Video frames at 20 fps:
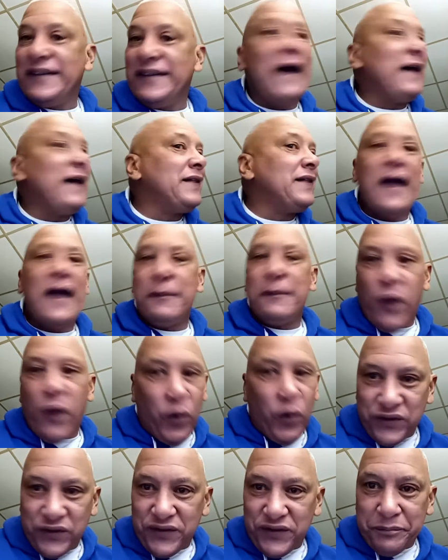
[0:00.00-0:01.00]
nothing like
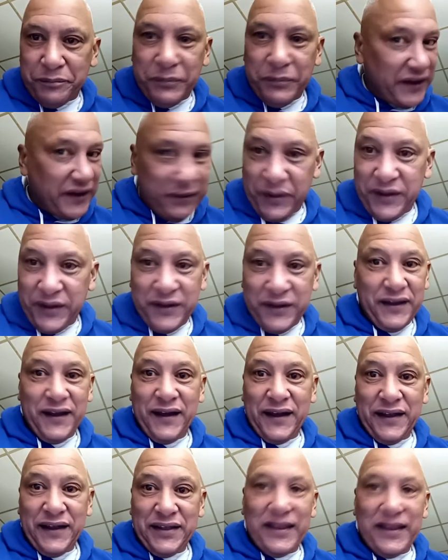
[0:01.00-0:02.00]
Moses.
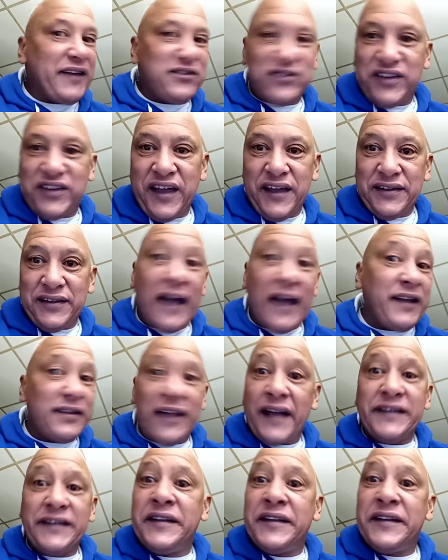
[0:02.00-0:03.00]
Light skin,
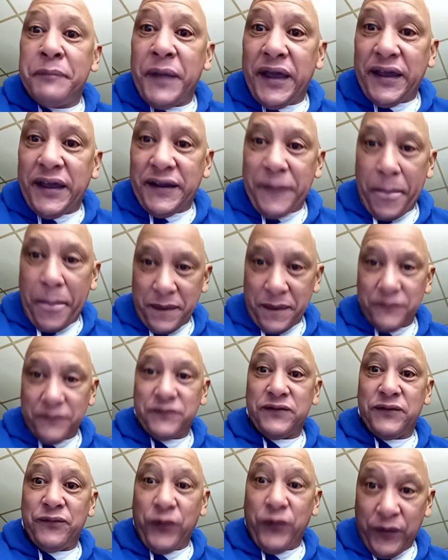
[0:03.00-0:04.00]
lighter than me.
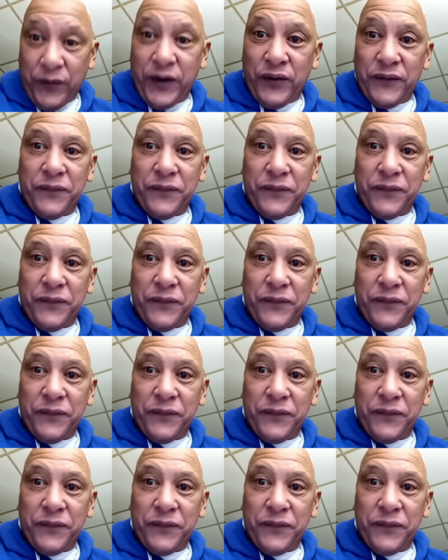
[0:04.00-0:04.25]
For real.